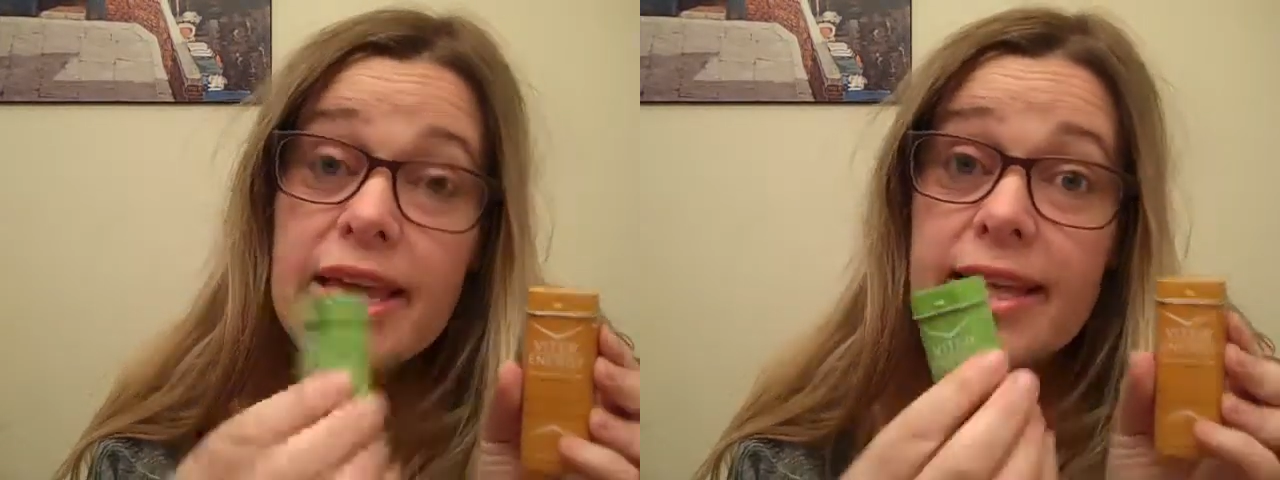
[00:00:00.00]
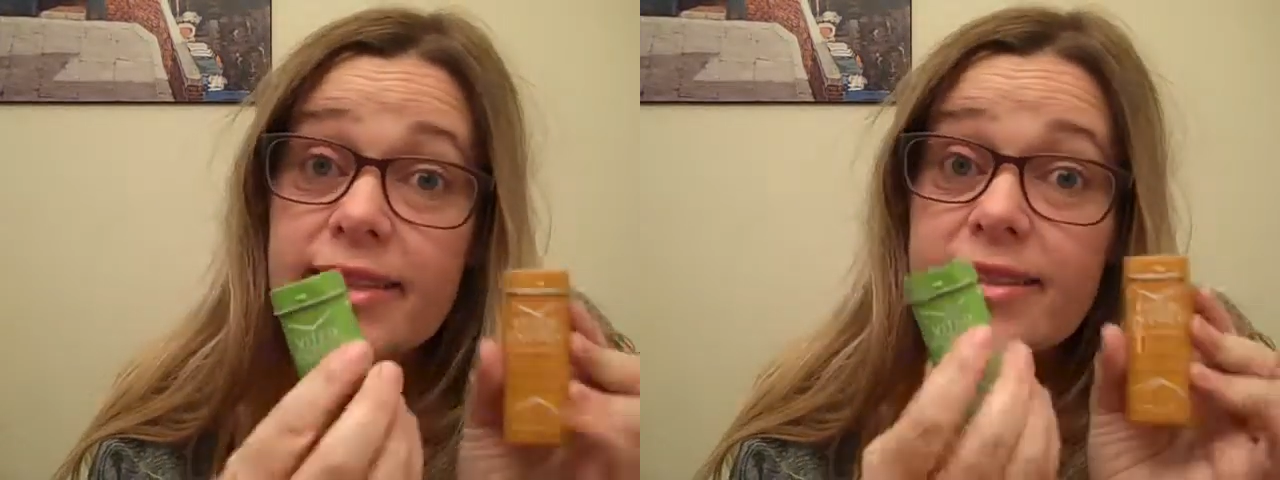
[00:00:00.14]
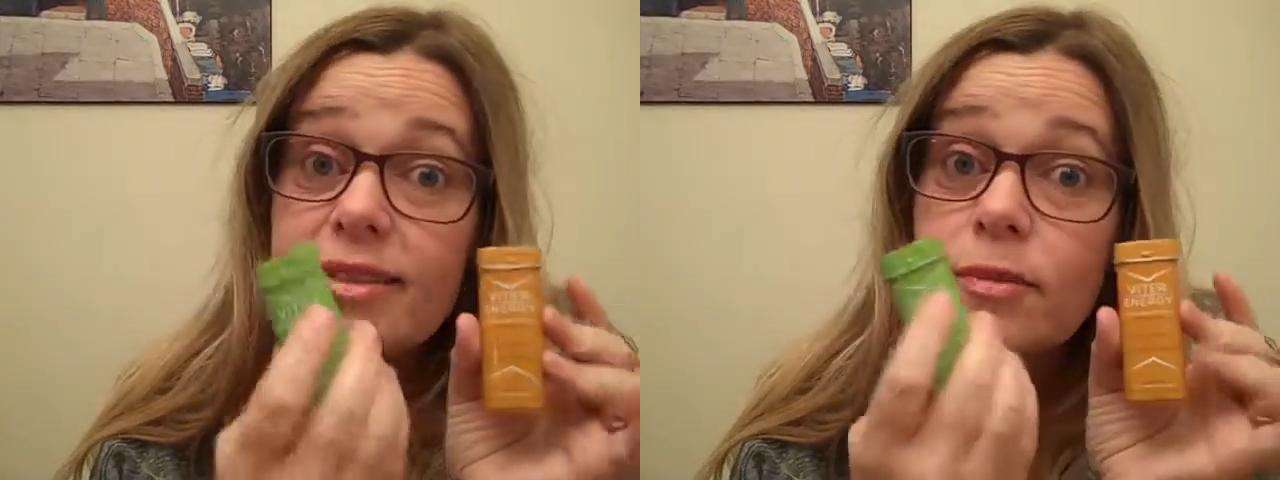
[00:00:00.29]

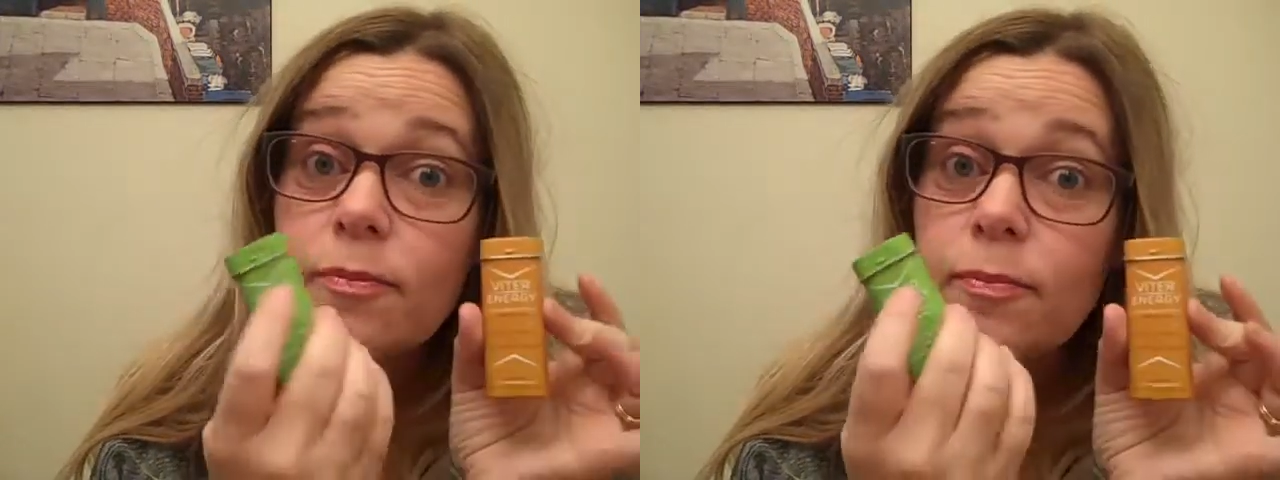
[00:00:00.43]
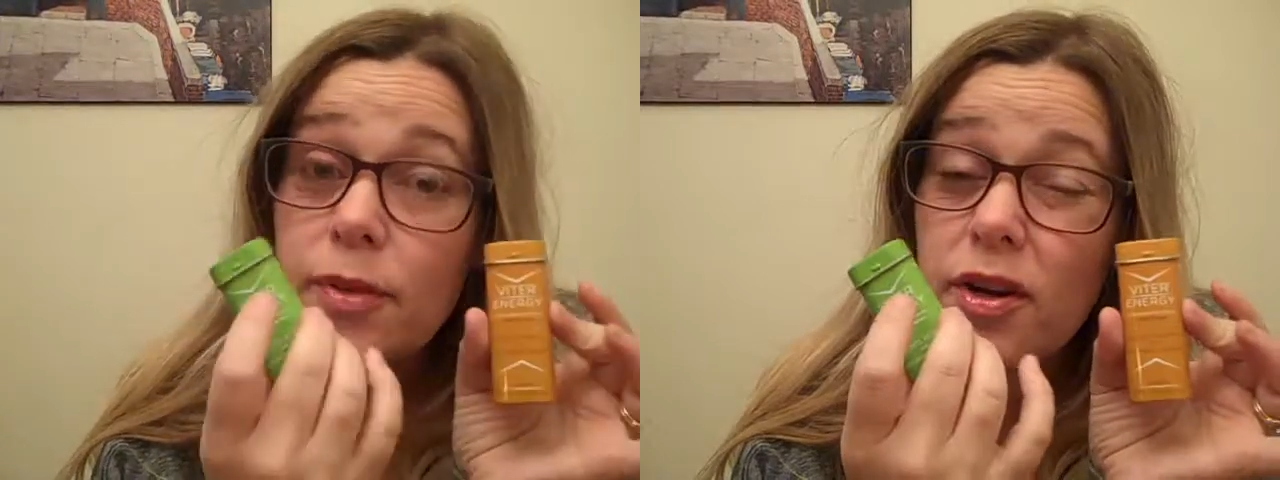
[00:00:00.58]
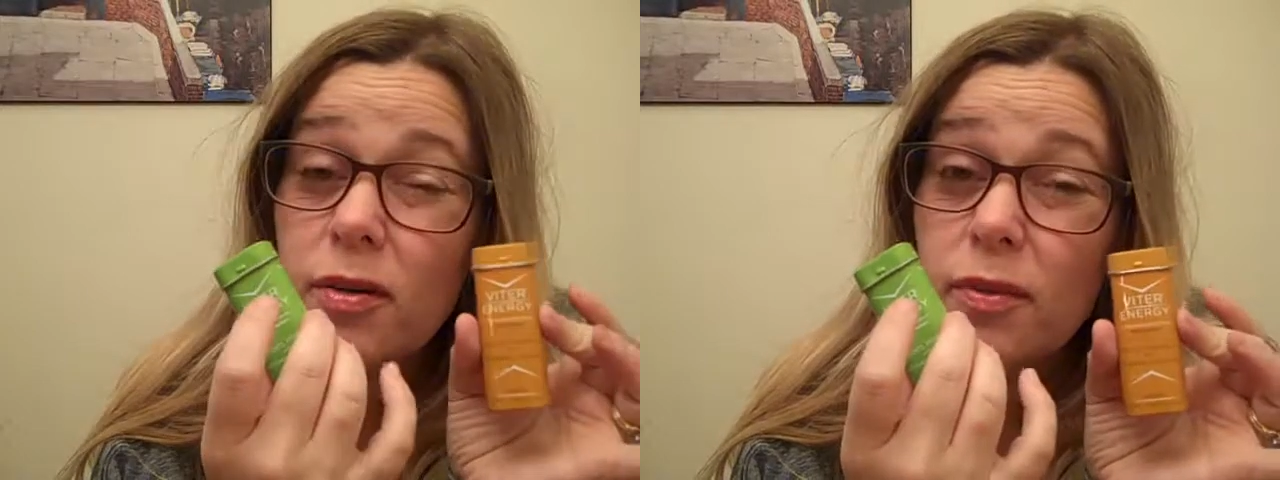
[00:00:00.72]
and
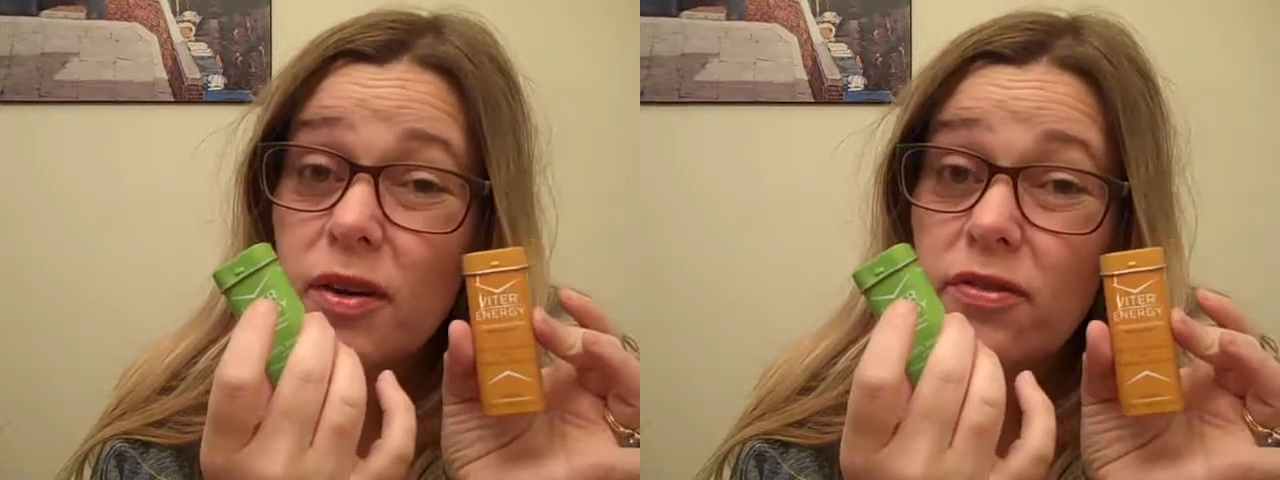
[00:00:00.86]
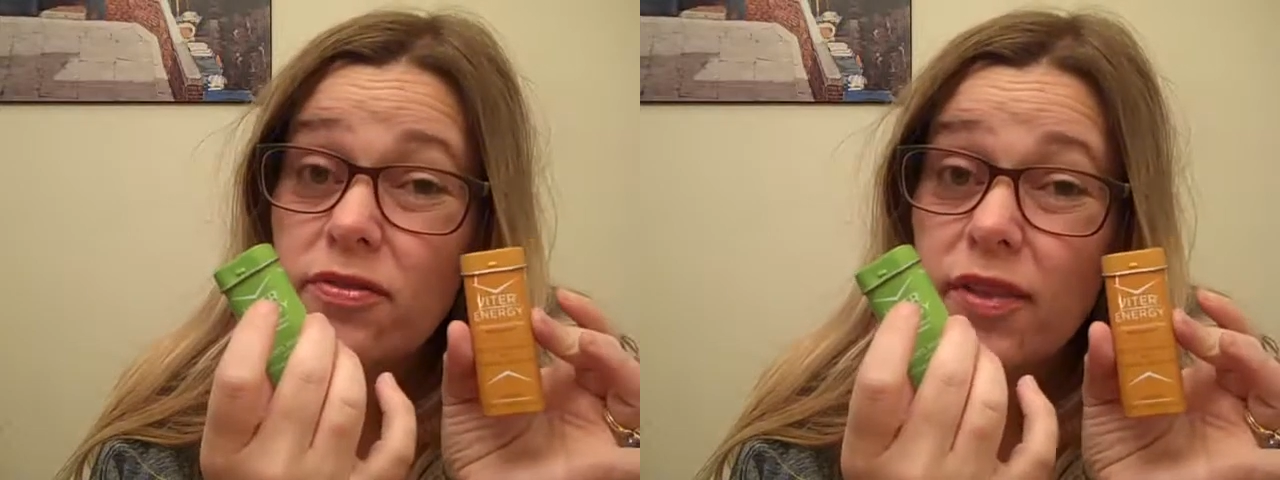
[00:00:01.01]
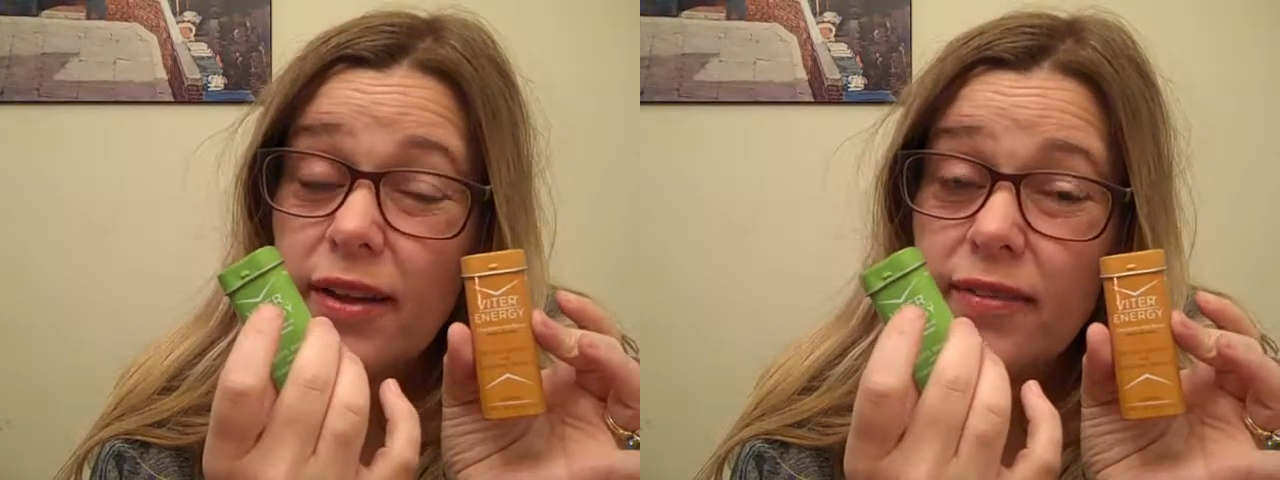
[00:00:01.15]

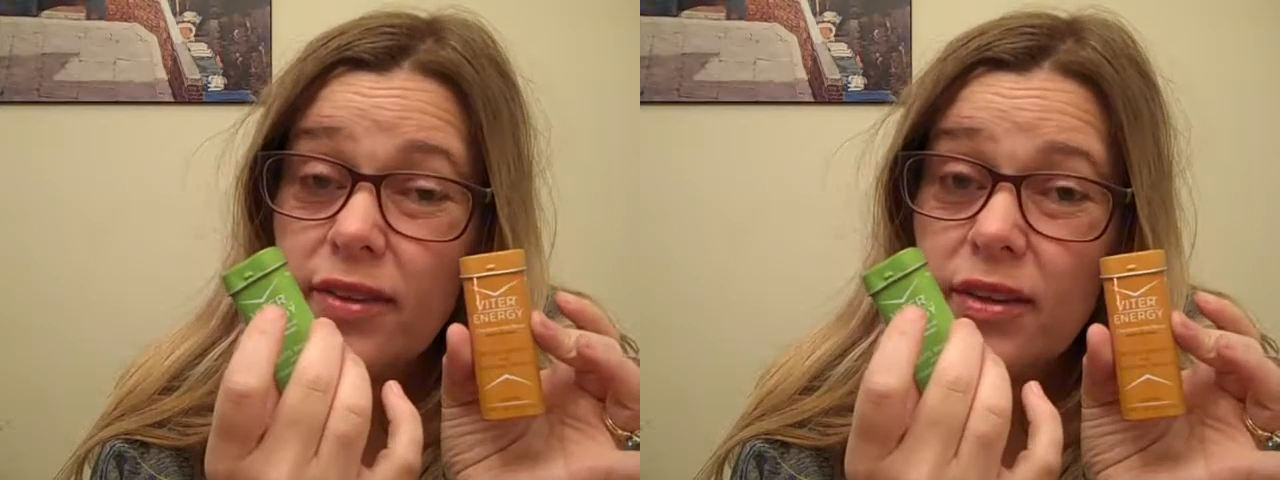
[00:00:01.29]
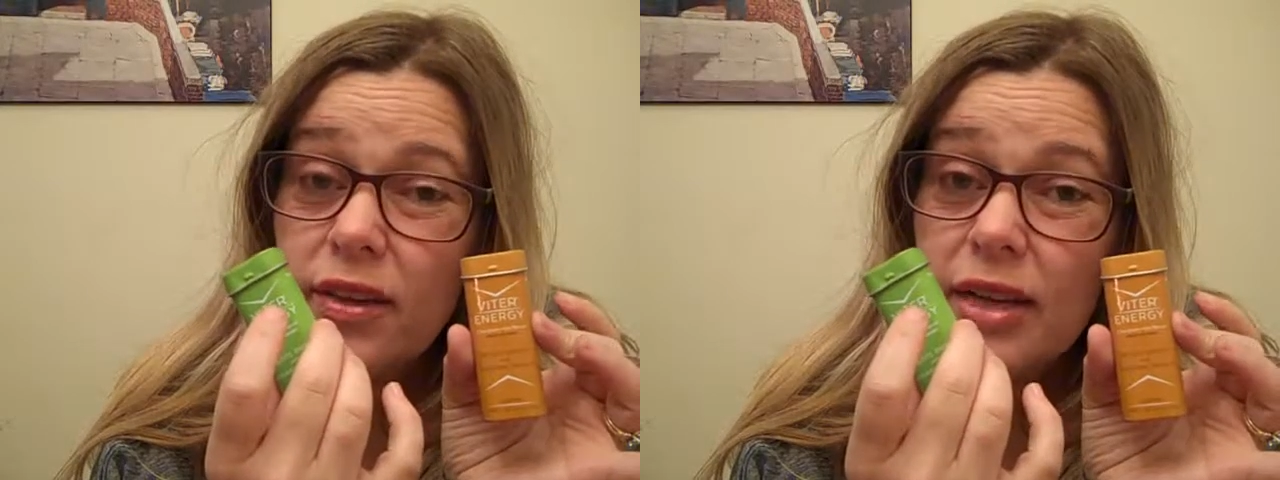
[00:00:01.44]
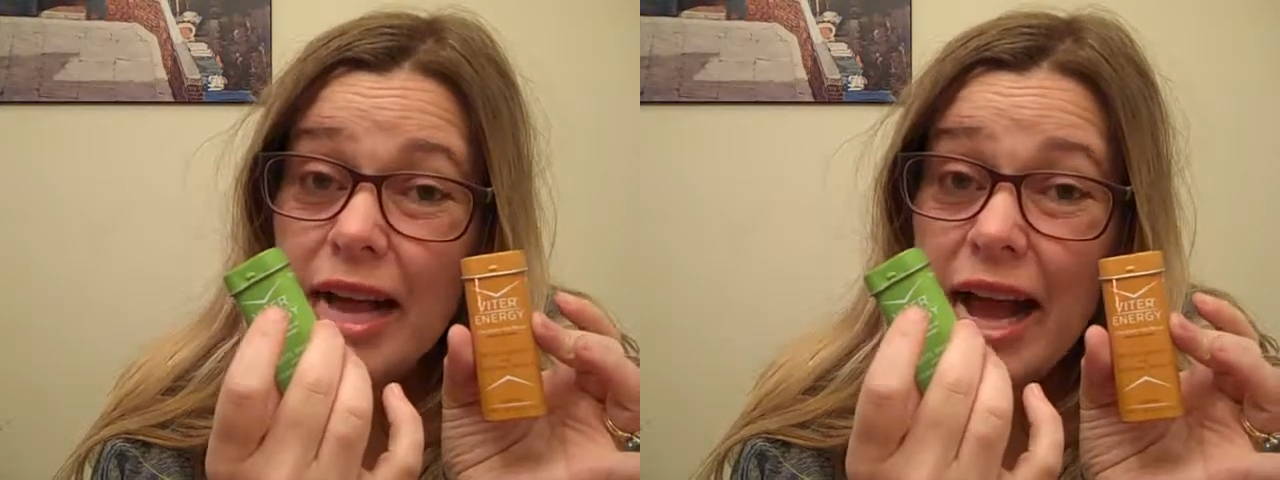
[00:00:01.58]
spearmint
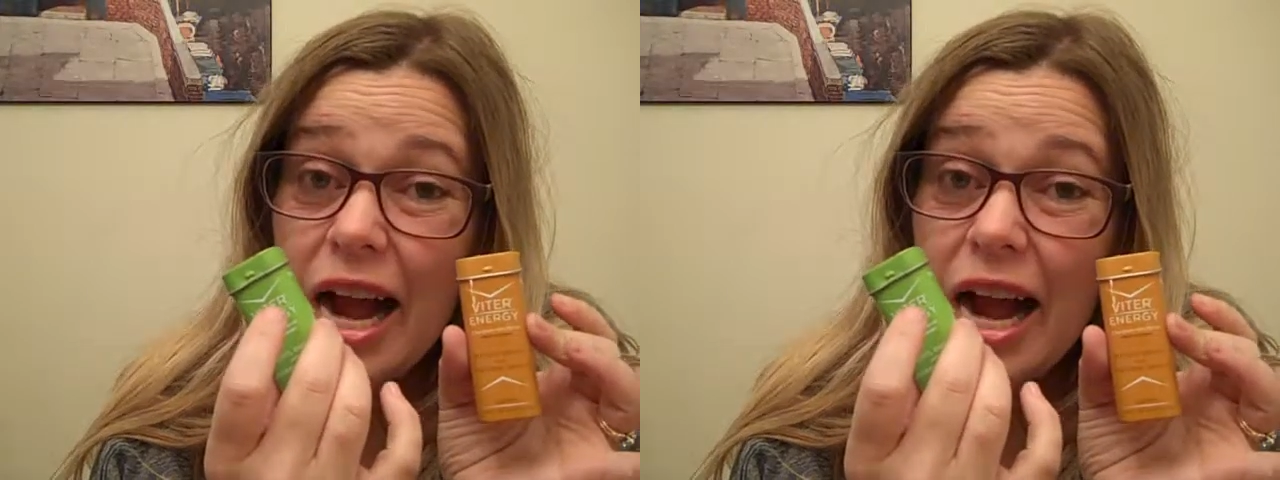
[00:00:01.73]
flavor